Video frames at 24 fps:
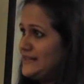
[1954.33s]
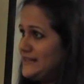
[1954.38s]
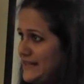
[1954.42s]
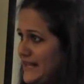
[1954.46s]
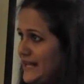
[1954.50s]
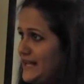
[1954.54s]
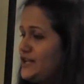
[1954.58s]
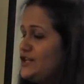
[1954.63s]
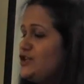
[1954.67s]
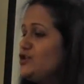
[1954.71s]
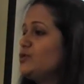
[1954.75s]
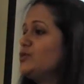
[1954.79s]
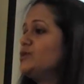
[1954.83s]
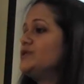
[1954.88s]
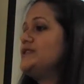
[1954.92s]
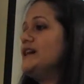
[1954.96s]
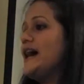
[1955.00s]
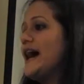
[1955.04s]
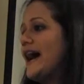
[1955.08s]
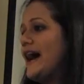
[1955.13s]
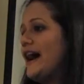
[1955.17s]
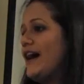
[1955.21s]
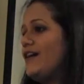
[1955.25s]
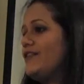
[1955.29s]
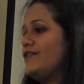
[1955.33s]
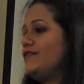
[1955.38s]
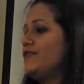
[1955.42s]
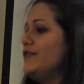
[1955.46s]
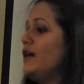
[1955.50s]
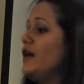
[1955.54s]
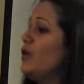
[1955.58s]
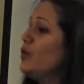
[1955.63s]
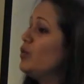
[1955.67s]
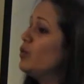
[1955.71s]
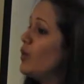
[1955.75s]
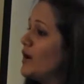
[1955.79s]
then you would have
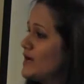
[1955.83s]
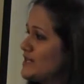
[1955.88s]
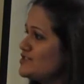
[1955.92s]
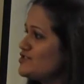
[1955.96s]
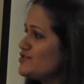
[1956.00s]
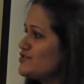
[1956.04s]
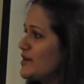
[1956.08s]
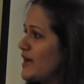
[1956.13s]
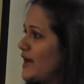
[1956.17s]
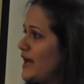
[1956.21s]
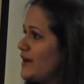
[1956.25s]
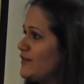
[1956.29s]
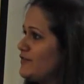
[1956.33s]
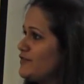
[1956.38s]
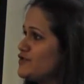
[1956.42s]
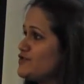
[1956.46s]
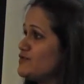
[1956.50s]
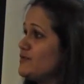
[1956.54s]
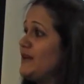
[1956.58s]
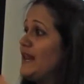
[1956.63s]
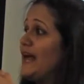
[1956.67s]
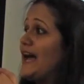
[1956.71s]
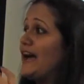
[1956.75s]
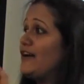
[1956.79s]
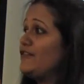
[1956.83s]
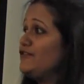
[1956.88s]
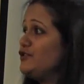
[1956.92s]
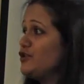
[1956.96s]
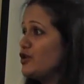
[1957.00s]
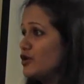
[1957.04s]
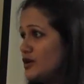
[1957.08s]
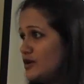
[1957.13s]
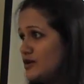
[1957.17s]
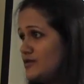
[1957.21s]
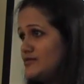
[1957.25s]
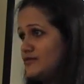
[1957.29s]
one strand which will have
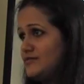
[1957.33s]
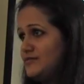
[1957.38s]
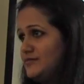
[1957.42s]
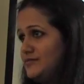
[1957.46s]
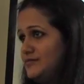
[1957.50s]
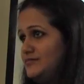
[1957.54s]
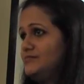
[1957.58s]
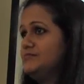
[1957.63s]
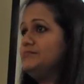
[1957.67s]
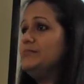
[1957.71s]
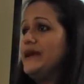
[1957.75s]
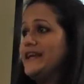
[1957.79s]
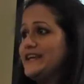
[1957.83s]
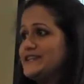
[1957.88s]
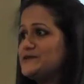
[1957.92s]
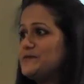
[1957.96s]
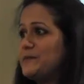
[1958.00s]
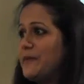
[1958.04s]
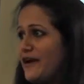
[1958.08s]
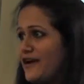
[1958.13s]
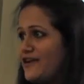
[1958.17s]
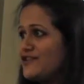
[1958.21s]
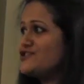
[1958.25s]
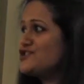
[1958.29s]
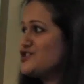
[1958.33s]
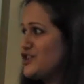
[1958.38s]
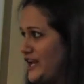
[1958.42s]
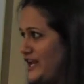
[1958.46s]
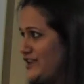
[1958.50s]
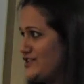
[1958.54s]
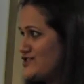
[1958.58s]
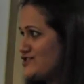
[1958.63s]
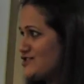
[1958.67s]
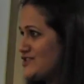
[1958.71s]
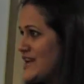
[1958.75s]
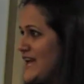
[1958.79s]
your base pair
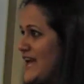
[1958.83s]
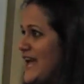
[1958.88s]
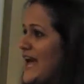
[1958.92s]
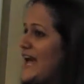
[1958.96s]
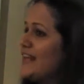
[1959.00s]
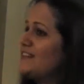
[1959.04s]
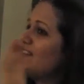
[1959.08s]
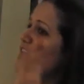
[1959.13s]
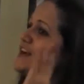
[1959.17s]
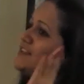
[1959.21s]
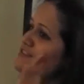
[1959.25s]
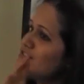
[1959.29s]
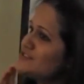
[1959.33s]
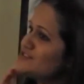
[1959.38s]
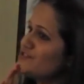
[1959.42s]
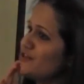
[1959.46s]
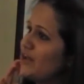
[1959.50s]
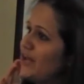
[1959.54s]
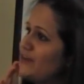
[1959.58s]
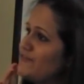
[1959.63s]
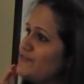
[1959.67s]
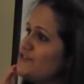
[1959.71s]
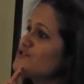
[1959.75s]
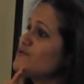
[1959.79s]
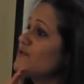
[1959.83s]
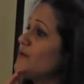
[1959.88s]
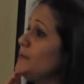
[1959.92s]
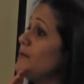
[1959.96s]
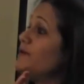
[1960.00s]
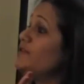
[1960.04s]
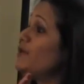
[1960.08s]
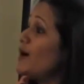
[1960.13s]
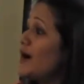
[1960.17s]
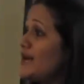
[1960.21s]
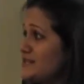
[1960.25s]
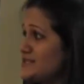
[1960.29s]
change and the other strand which will
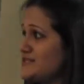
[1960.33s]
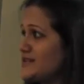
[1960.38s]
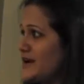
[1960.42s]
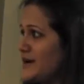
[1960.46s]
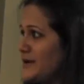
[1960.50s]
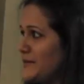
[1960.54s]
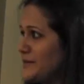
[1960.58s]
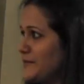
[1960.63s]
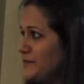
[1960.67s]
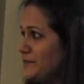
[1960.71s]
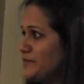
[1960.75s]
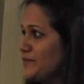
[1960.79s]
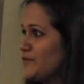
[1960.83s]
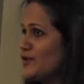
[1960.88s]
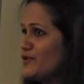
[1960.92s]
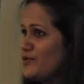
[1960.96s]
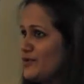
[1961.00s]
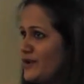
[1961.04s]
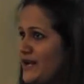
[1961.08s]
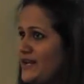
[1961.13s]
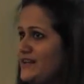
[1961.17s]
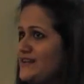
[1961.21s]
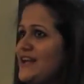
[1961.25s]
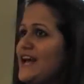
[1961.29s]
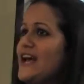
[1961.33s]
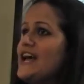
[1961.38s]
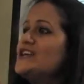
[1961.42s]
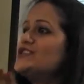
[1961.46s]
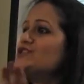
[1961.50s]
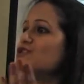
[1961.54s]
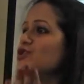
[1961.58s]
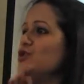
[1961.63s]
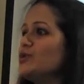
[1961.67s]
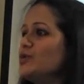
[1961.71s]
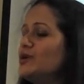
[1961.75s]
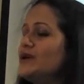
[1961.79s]
be wild type, right?
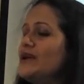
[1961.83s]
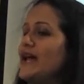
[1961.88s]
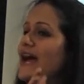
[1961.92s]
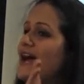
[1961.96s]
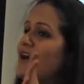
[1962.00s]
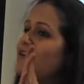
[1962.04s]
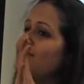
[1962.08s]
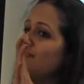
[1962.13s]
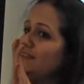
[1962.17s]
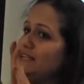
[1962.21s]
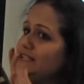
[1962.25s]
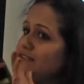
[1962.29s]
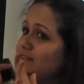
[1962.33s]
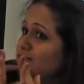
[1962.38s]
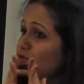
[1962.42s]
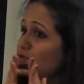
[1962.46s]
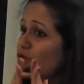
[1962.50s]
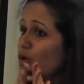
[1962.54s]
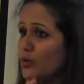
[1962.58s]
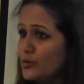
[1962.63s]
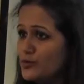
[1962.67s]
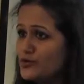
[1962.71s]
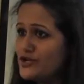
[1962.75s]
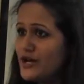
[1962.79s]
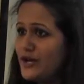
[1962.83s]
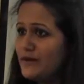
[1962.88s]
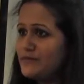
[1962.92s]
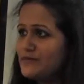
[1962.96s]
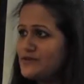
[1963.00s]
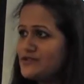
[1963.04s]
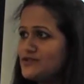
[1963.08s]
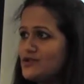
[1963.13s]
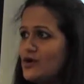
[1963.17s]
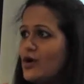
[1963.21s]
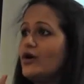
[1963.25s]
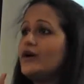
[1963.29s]
So you would have either
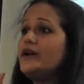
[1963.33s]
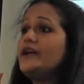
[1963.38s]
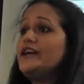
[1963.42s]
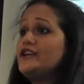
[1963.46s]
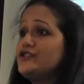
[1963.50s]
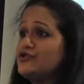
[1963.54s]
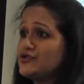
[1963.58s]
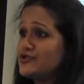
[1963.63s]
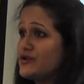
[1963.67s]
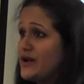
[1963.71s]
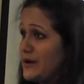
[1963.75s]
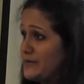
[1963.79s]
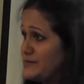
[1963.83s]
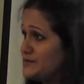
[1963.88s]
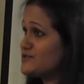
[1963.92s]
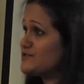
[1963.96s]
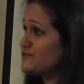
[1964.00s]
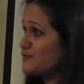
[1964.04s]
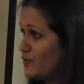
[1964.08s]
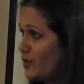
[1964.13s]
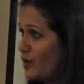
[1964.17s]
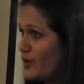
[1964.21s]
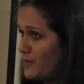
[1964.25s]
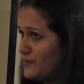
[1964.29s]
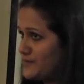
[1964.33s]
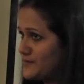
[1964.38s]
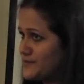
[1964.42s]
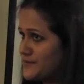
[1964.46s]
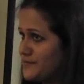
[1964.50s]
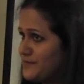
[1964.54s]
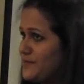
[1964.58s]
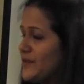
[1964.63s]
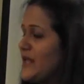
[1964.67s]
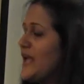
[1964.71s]
homodimers or heterodimers formed.